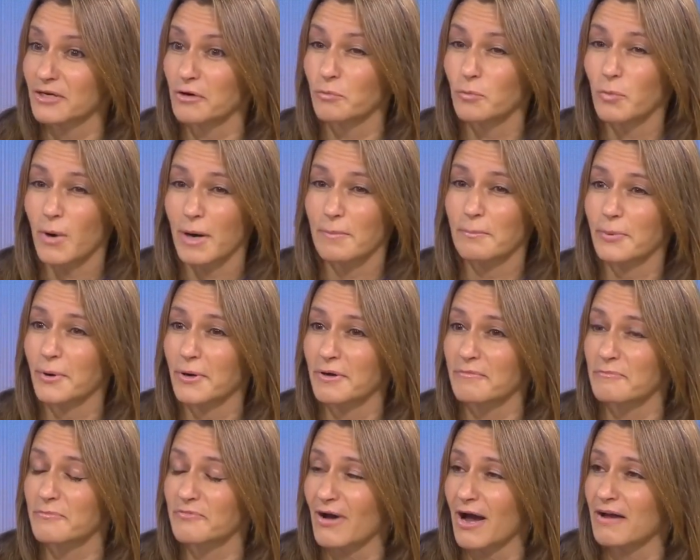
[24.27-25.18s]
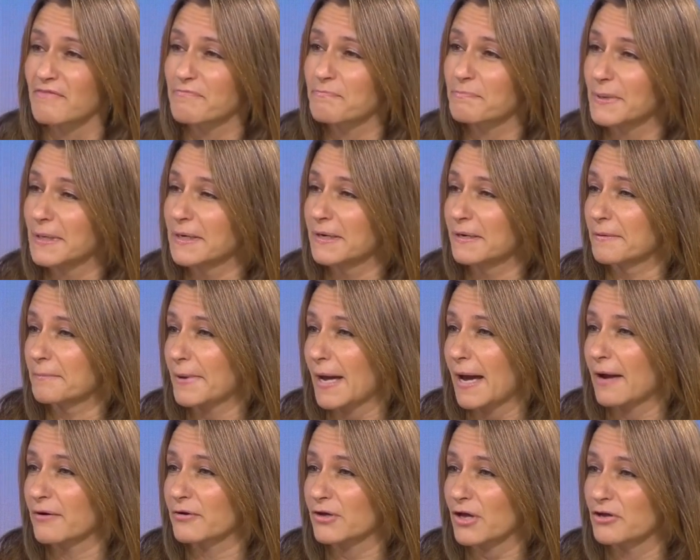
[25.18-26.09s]
£1.5 billion
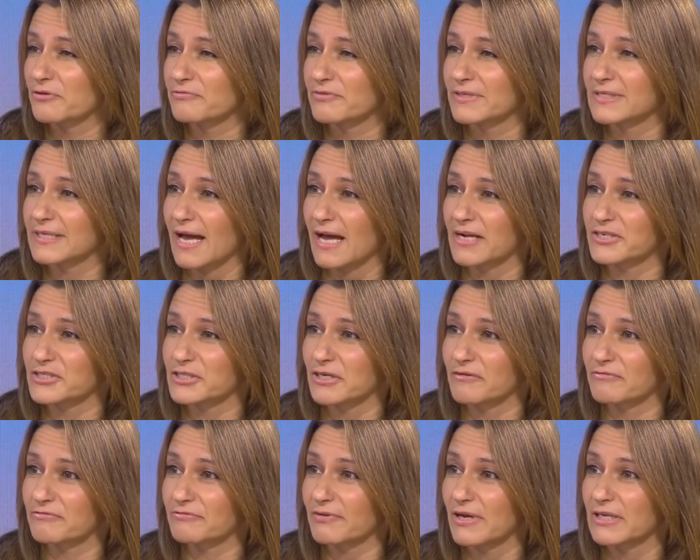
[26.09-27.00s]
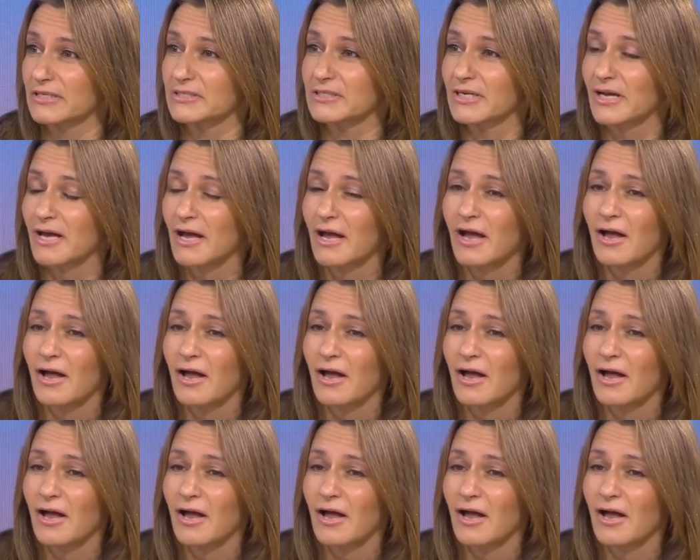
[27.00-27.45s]
COVID catch-up fund.